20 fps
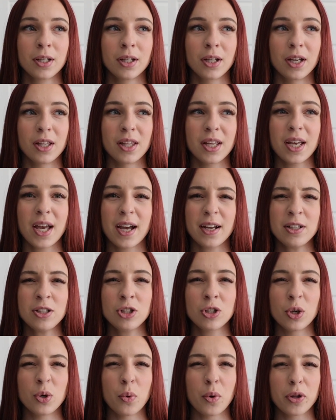and they have
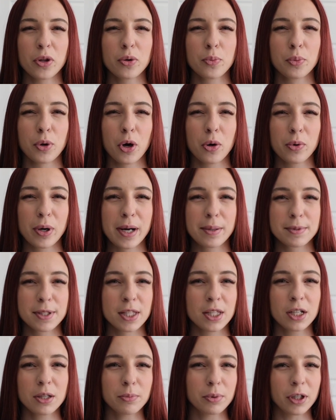2 other programs in
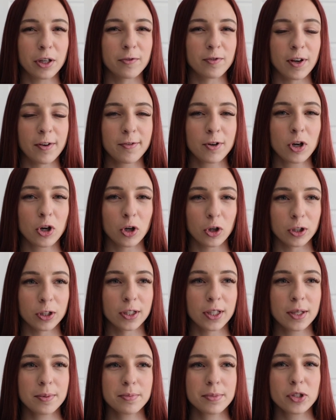there, but I've never heard of
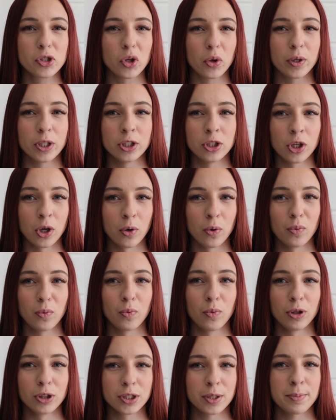them, so I don't
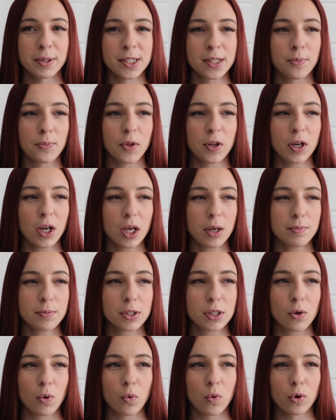want to mess up the names
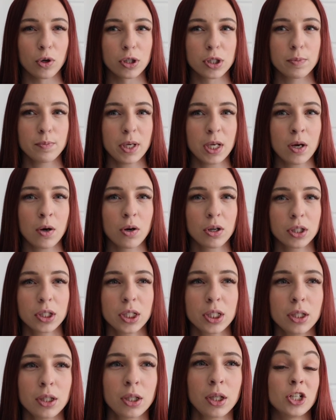or speak on
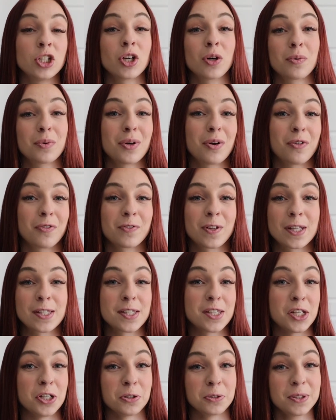it. I don't know if that's
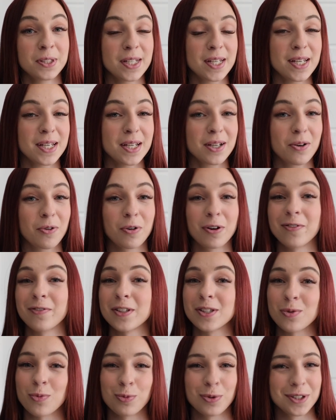yearly or if
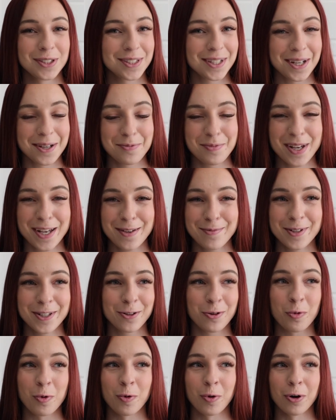it's a one-time
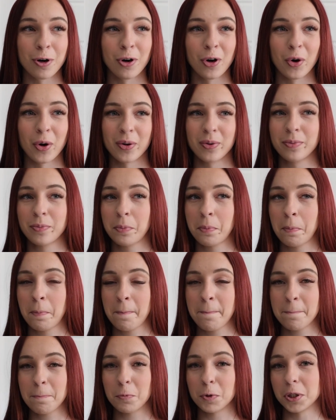payment or
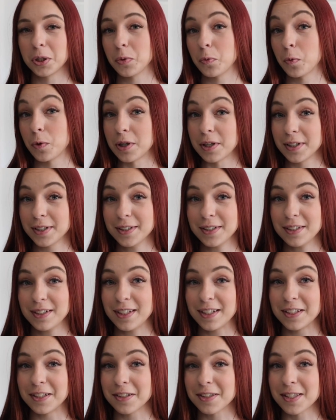really what.
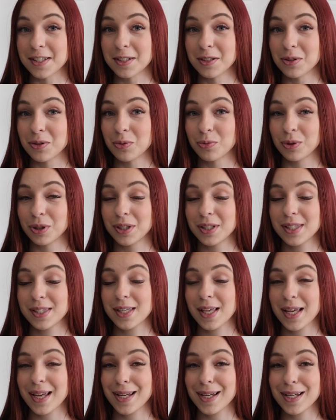It doesn't really
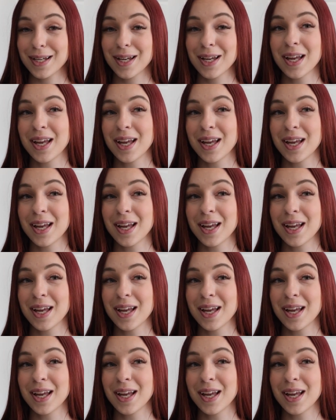say.